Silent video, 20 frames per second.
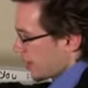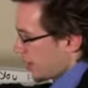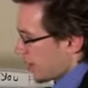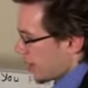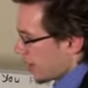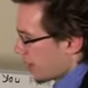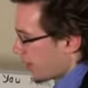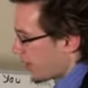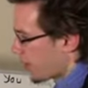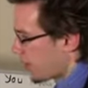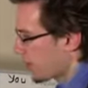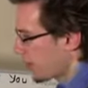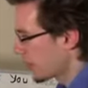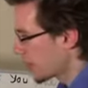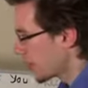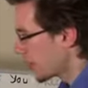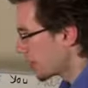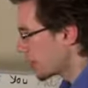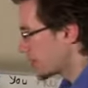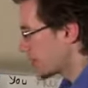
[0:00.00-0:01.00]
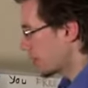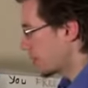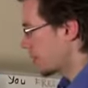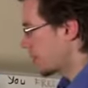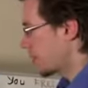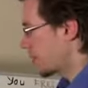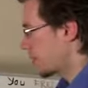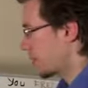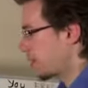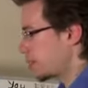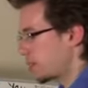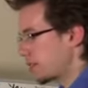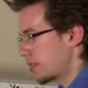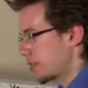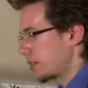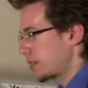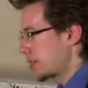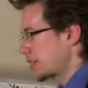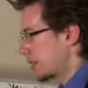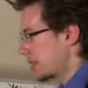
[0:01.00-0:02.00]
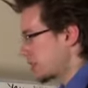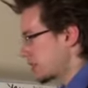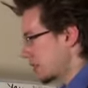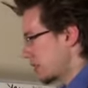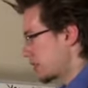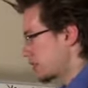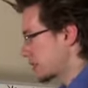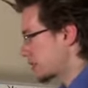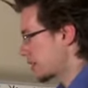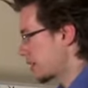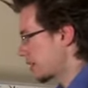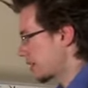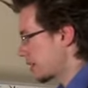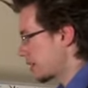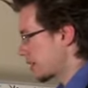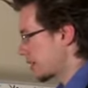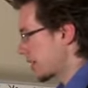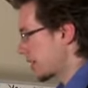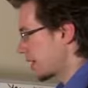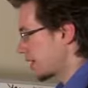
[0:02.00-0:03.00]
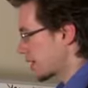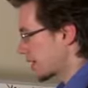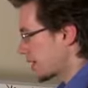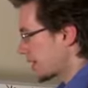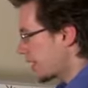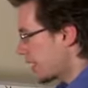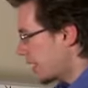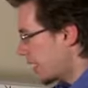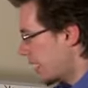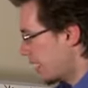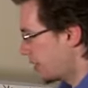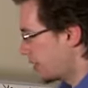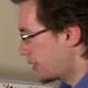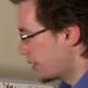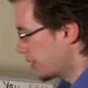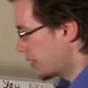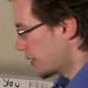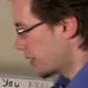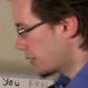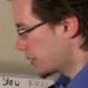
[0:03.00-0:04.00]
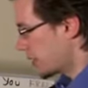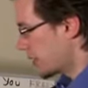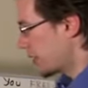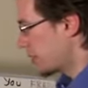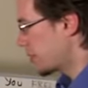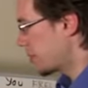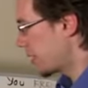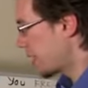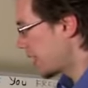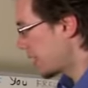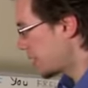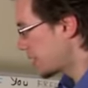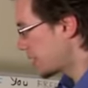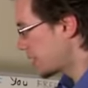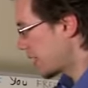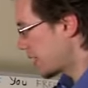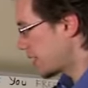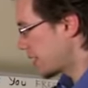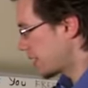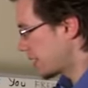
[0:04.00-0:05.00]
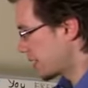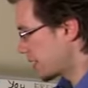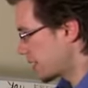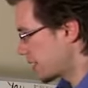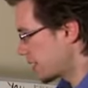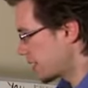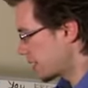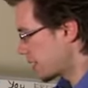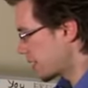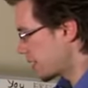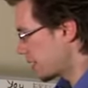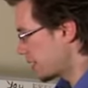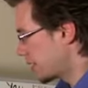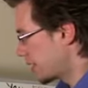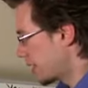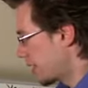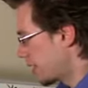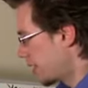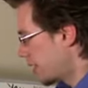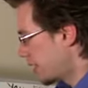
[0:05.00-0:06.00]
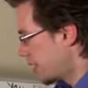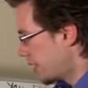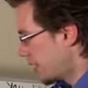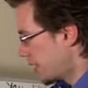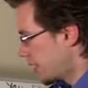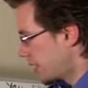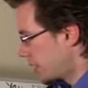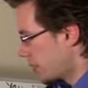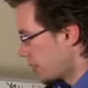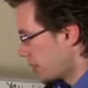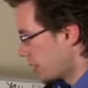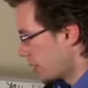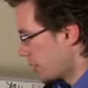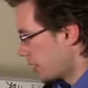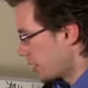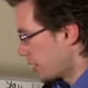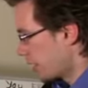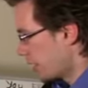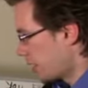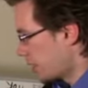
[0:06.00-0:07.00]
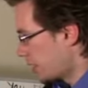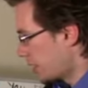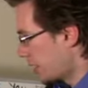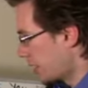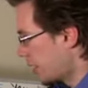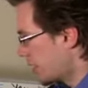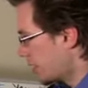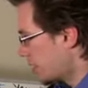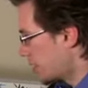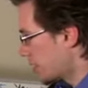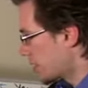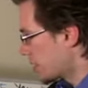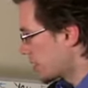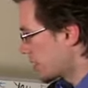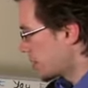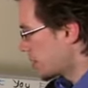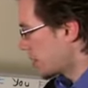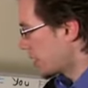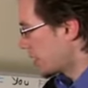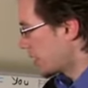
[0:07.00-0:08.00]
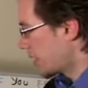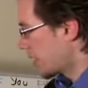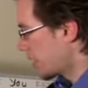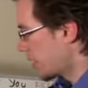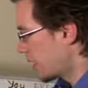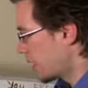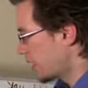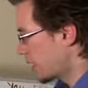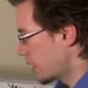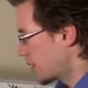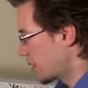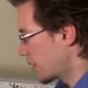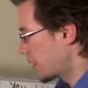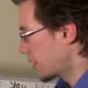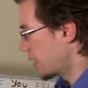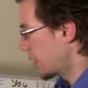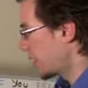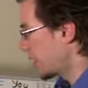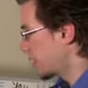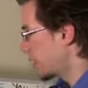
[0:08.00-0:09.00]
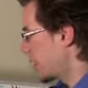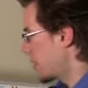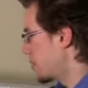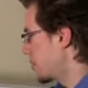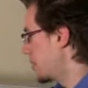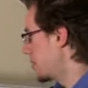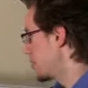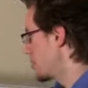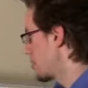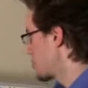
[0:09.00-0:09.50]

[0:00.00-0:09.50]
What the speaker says: here. So whenever these notes are going to go together. If you don't see the brace and then this is all broken off here and you just see one here and then one there, that means